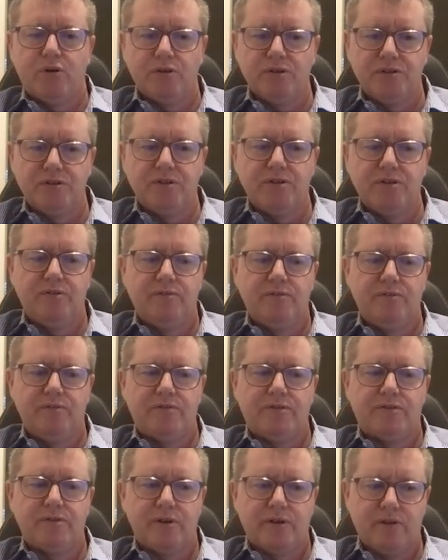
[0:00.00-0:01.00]
positive
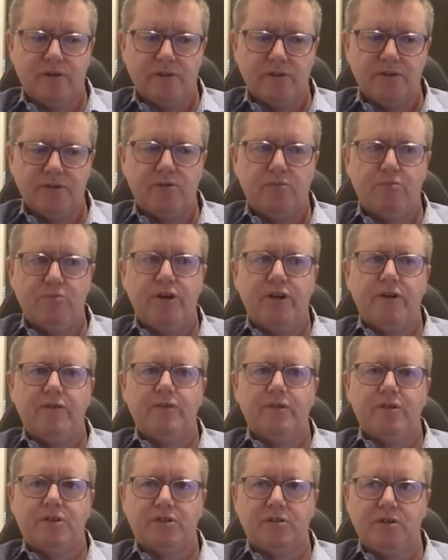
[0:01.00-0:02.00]
psychological
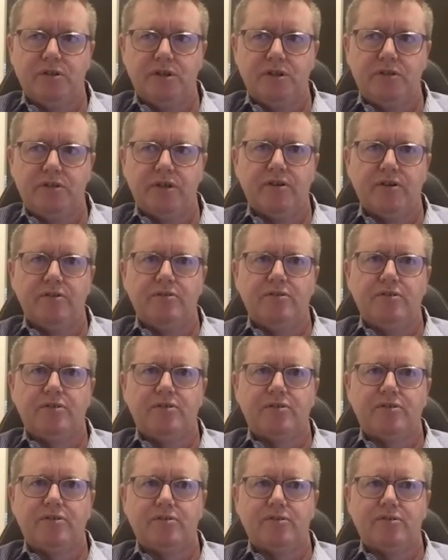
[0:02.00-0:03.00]
benefit seeing
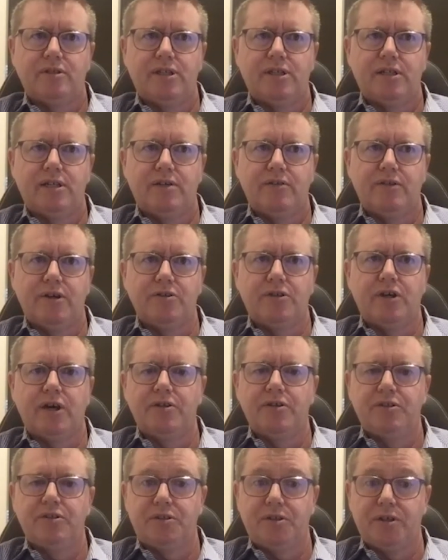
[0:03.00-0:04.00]
those
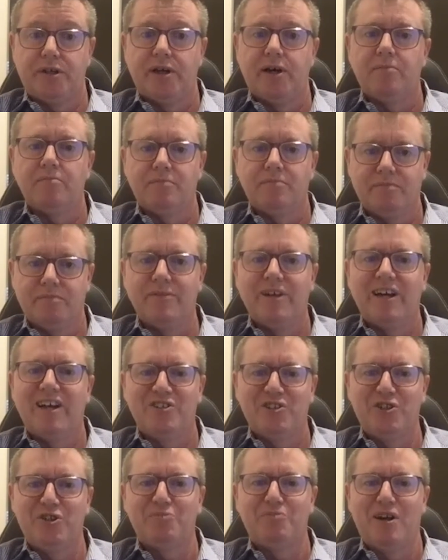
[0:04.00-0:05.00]
gauges tick up
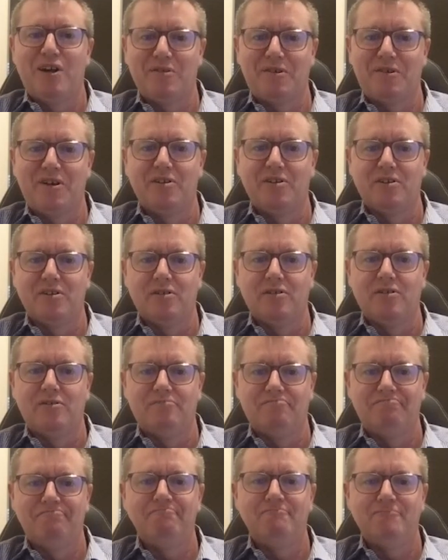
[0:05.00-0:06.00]
as each month goes along.
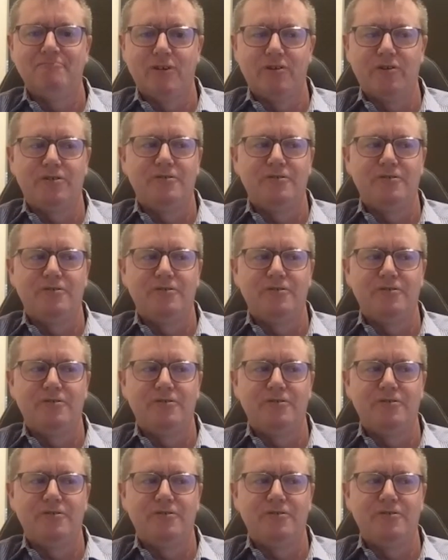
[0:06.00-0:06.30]
Very